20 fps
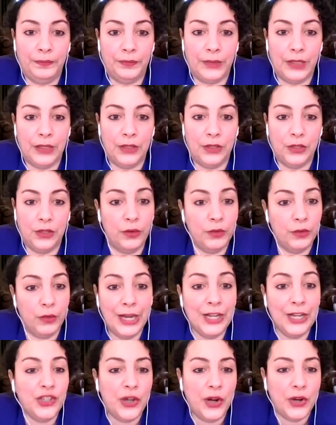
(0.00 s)
So
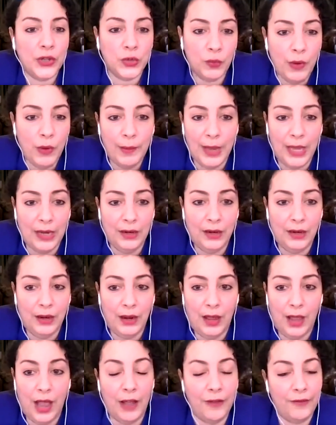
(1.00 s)
injured women
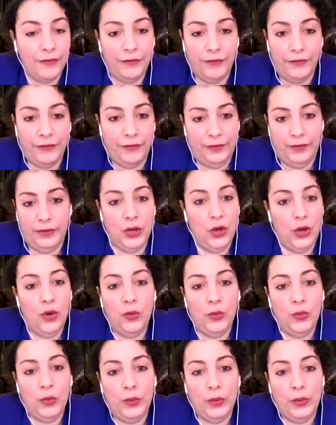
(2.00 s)
have
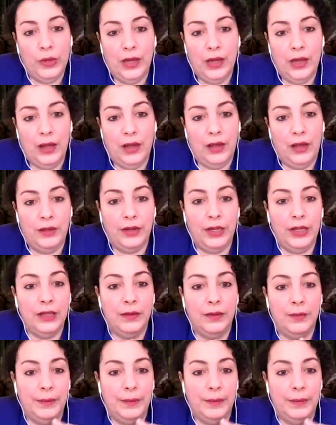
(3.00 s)
no, the